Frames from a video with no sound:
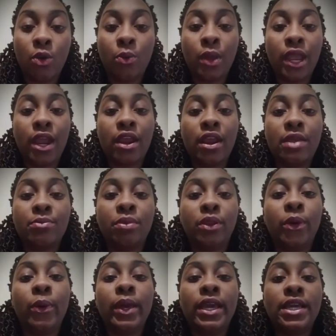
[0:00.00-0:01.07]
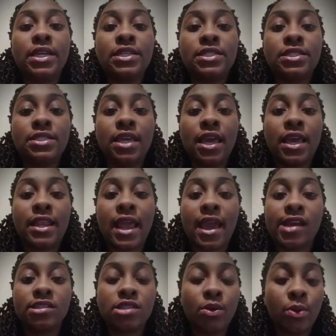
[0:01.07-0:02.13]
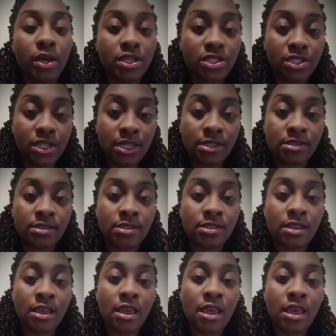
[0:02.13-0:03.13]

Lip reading: where employees can ask questions